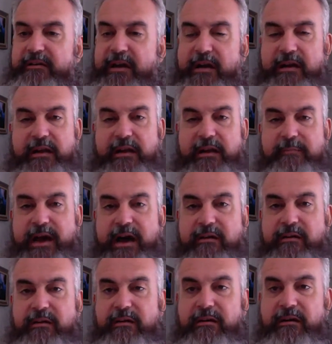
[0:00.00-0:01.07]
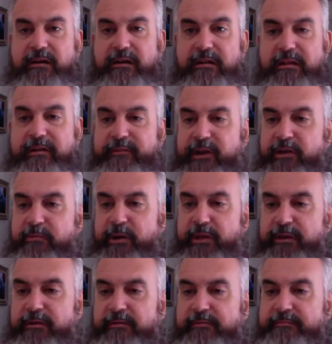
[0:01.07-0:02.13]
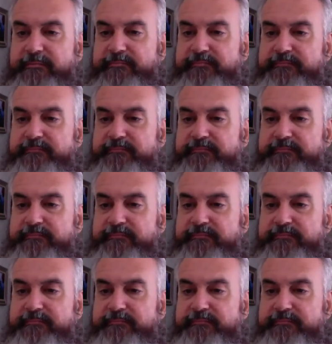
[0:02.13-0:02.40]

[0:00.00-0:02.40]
talking about loving your brother